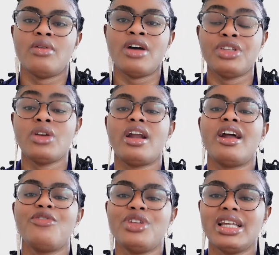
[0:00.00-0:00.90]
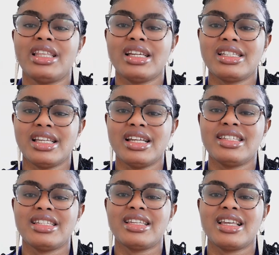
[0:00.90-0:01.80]
After you arrive in the United
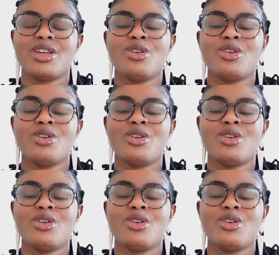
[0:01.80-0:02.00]
States,